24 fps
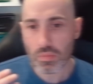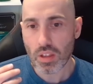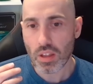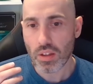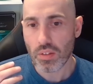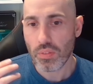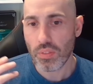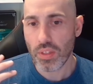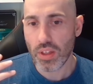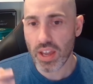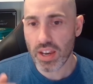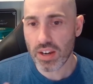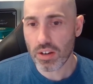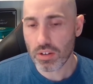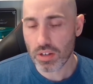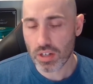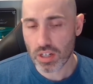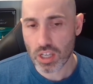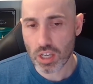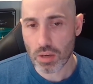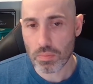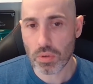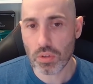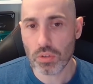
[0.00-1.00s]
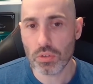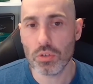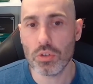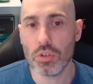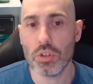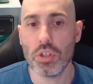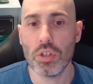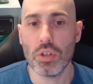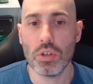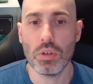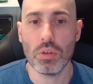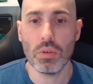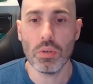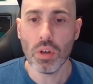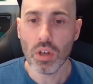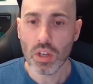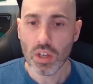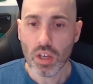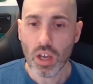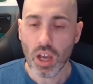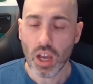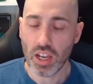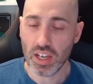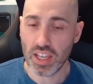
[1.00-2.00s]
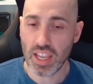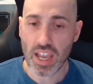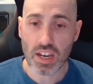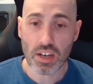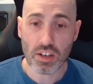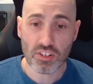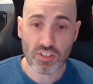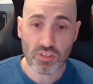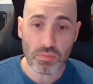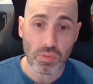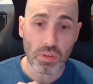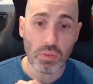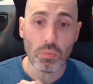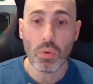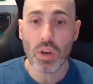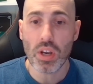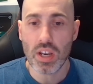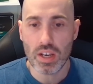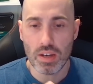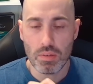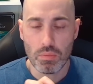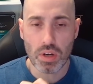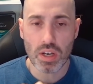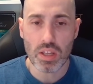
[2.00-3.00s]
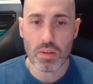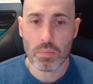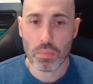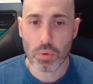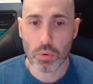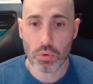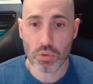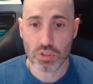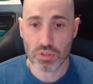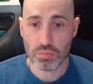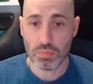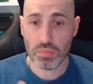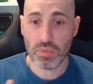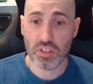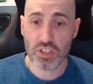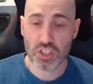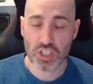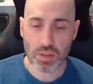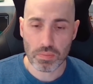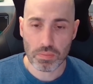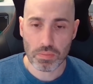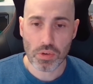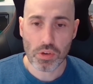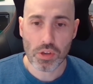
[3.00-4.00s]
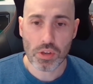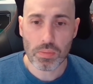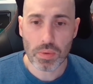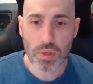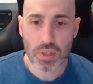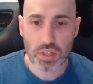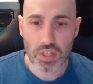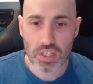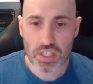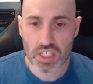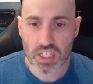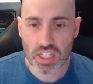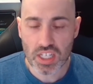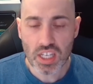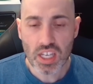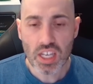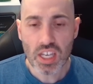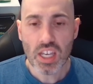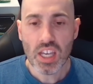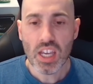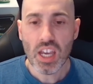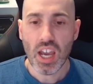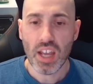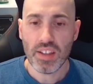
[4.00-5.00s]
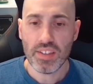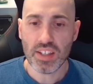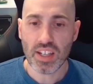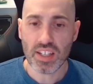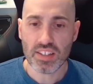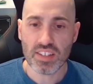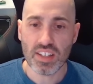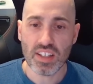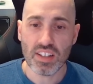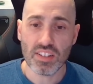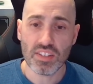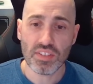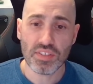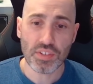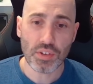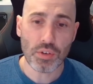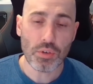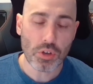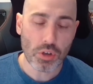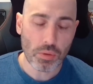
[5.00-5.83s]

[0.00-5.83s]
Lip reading: Then I'm going to come on to, again, something really, really important with the Shenmue community, and that is Suka